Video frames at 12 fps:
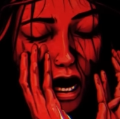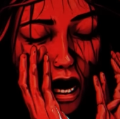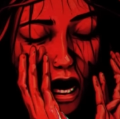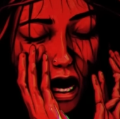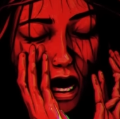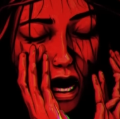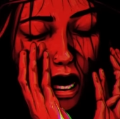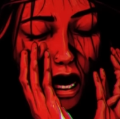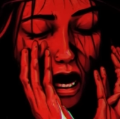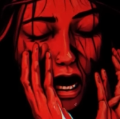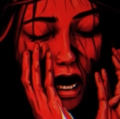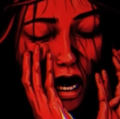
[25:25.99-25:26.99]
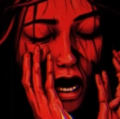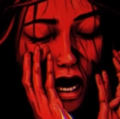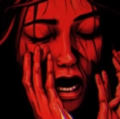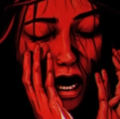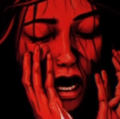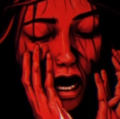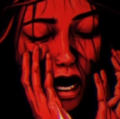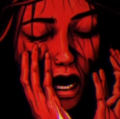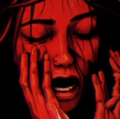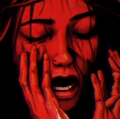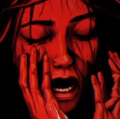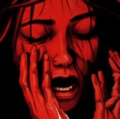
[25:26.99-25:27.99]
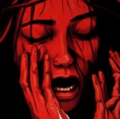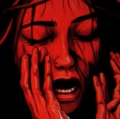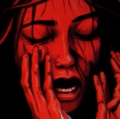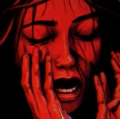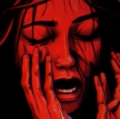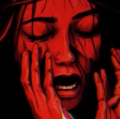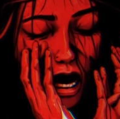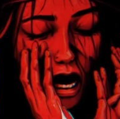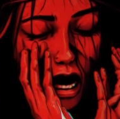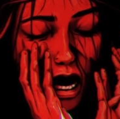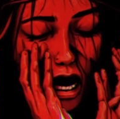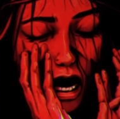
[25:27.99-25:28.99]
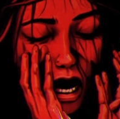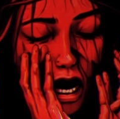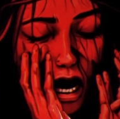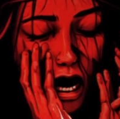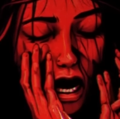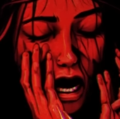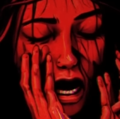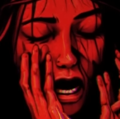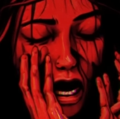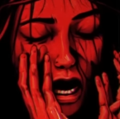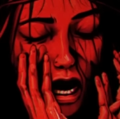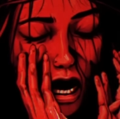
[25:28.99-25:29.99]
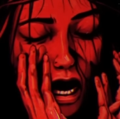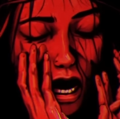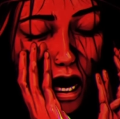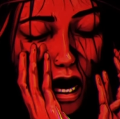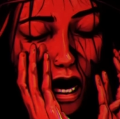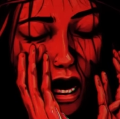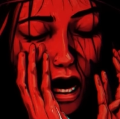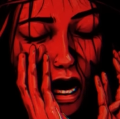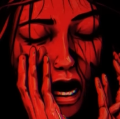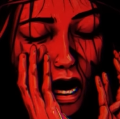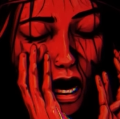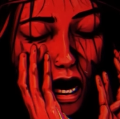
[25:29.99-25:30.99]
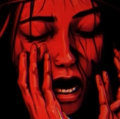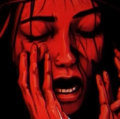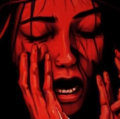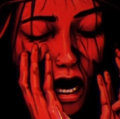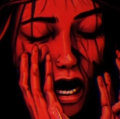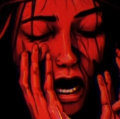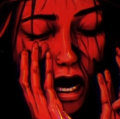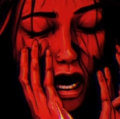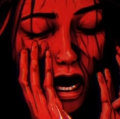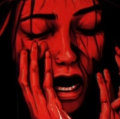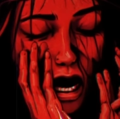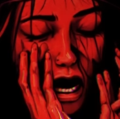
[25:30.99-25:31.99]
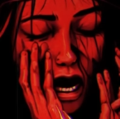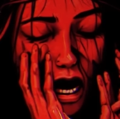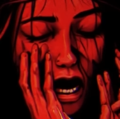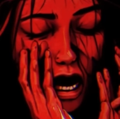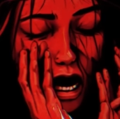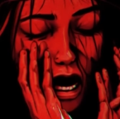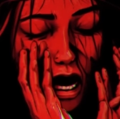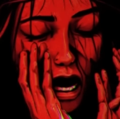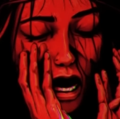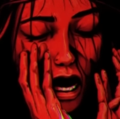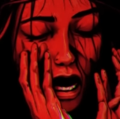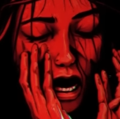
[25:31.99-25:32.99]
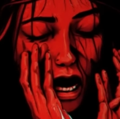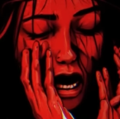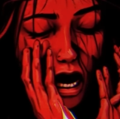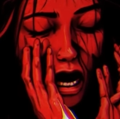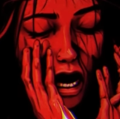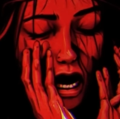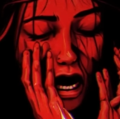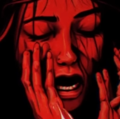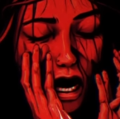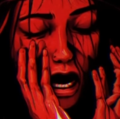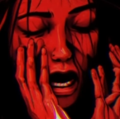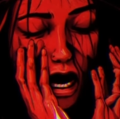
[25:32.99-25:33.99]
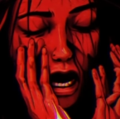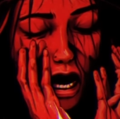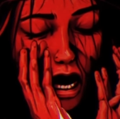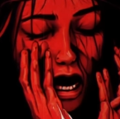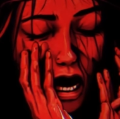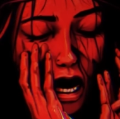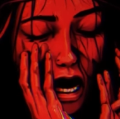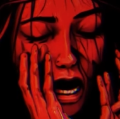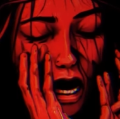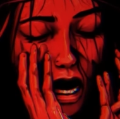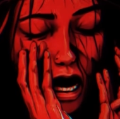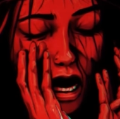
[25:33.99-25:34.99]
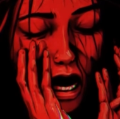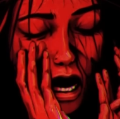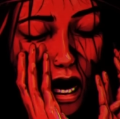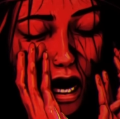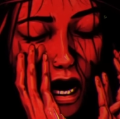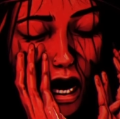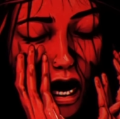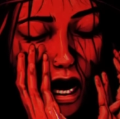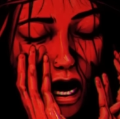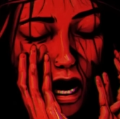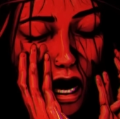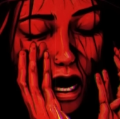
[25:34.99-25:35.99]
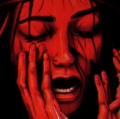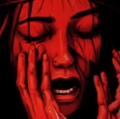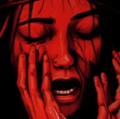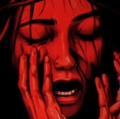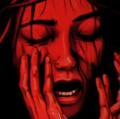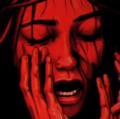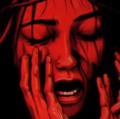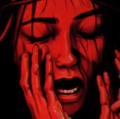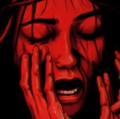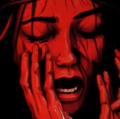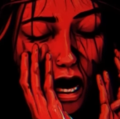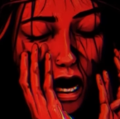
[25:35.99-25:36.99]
A muddy mass of vines was slithering up. She clutched the railing and climbed to the third floor, glancing over her shoulder every other step.